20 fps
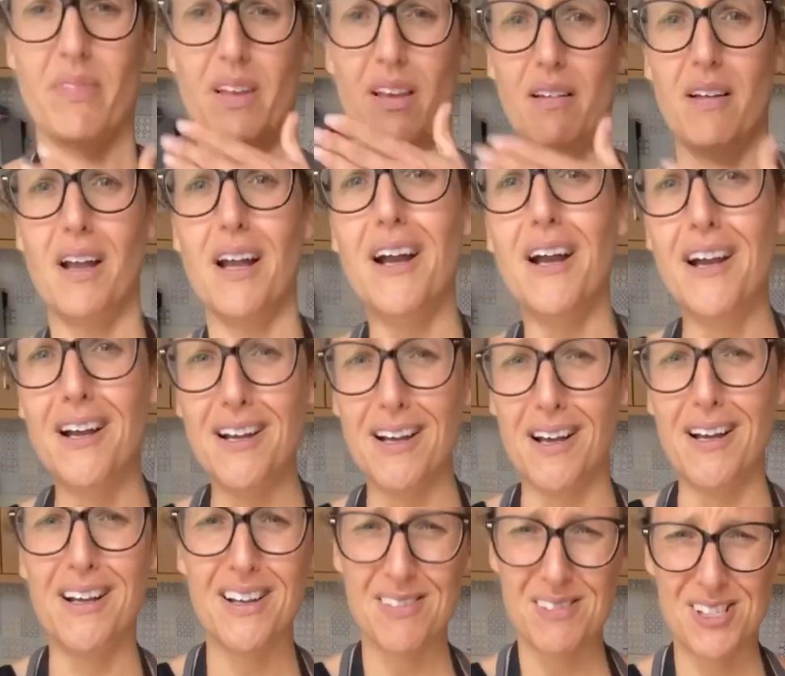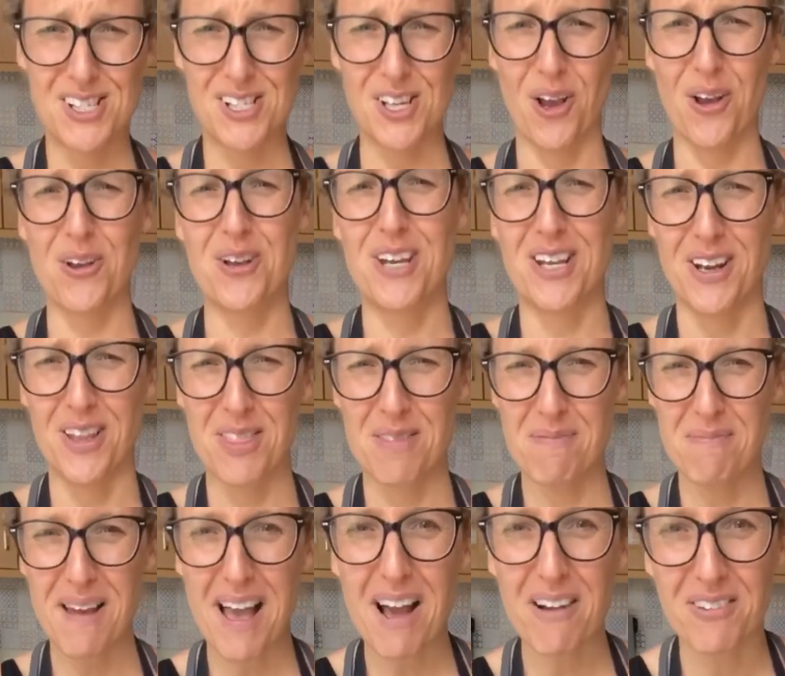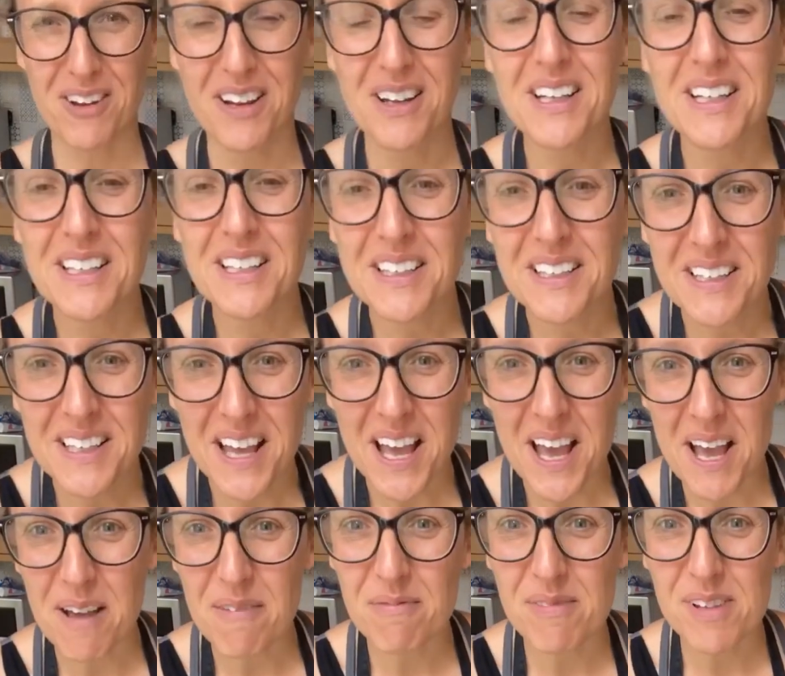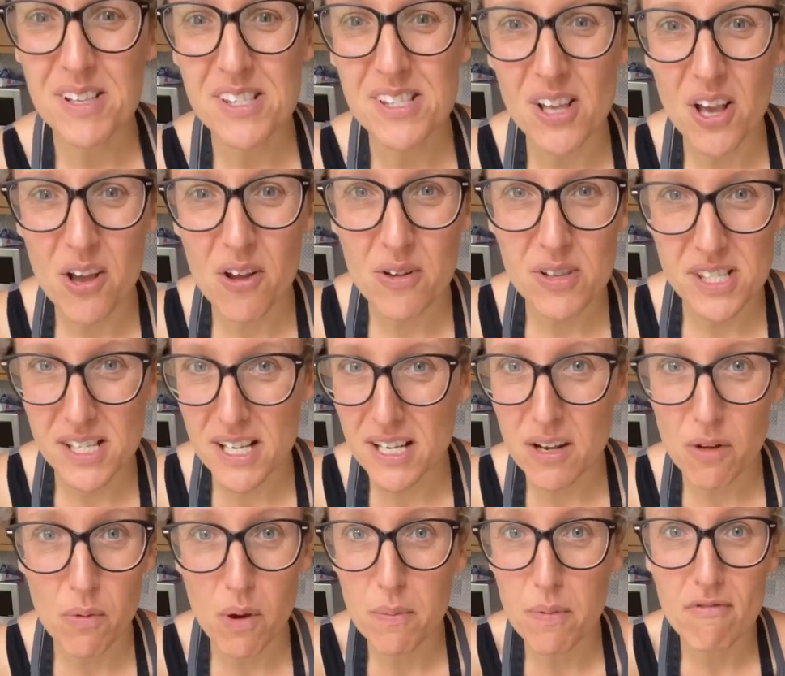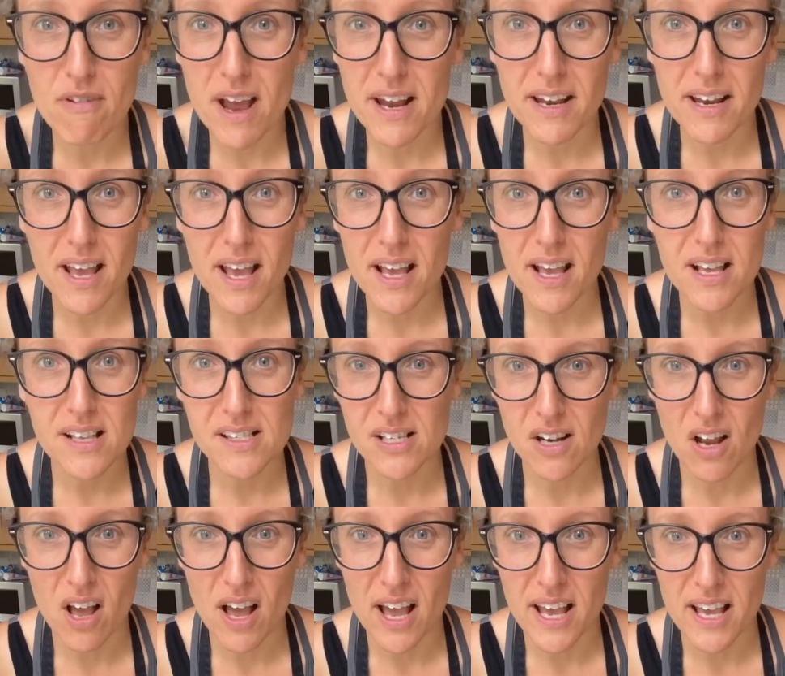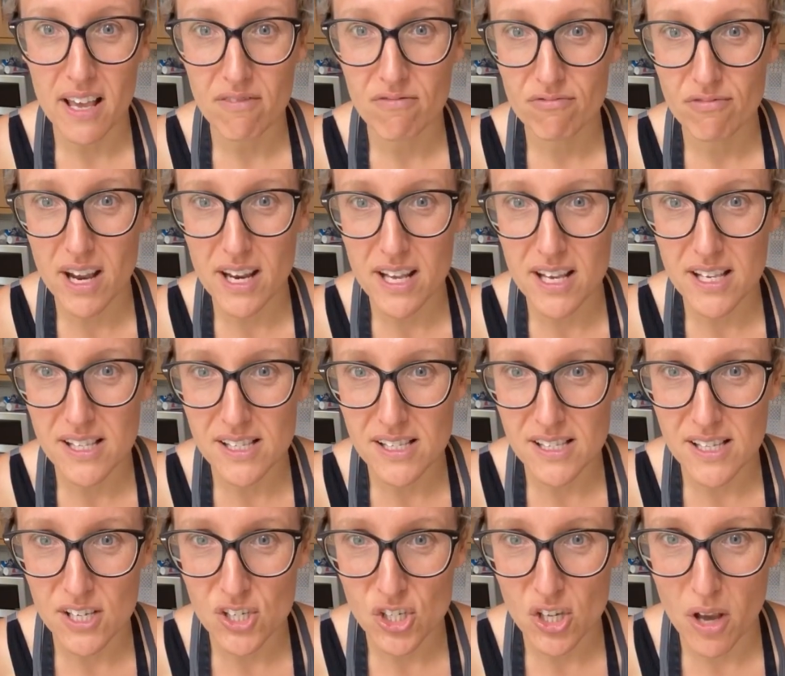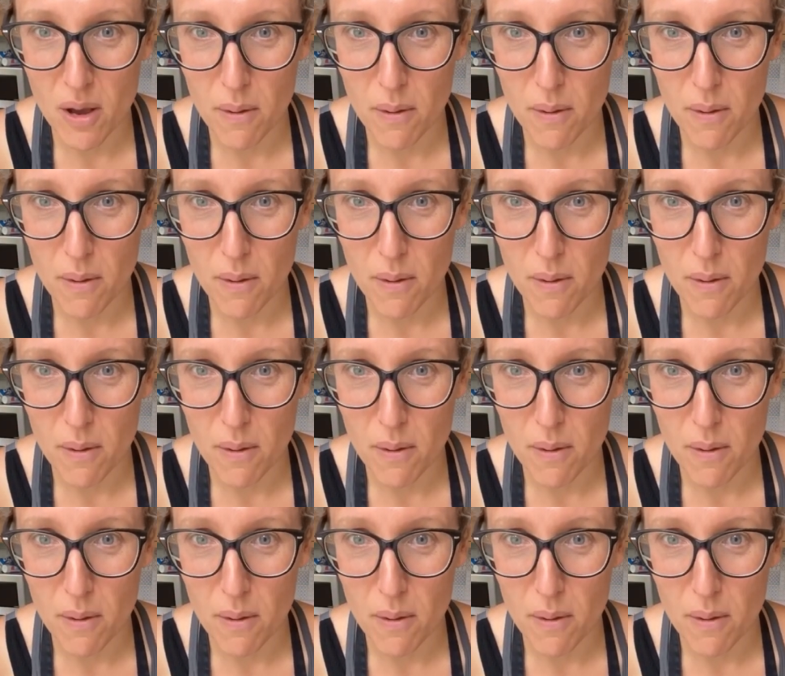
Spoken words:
I'm choking on the powder. So dinner will be ready tonight, ready to dish up,